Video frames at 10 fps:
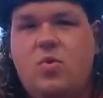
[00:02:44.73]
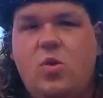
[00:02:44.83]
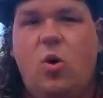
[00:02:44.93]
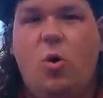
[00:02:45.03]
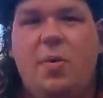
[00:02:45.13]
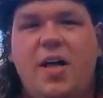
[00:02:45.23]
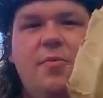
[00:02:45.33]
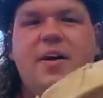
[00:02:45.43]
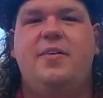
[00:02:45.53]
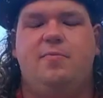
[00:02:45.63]
Oh, by the
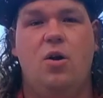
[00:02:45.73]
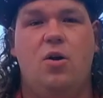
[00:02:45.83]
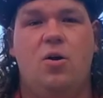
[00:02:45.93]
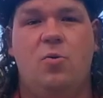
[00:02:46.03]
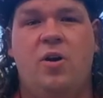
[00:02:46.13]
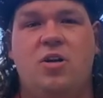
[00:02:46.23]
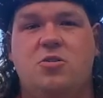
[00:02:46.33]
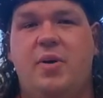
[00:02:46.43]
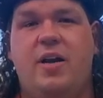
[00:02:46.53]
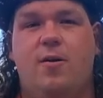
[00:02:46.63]
way, we also
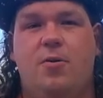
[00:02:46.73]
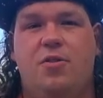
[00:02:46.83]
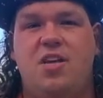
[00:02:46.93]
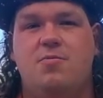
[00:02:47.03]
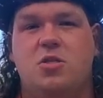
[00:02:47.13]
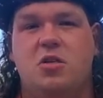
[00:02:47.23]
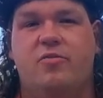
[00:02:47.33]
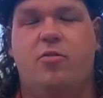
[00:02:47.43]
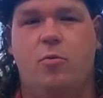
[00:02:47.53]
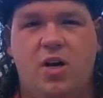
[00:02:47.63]
made our own theme
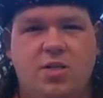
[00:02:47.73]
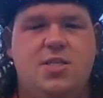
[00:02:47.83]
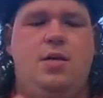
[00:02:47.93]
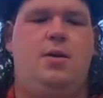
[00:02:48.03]
song for once.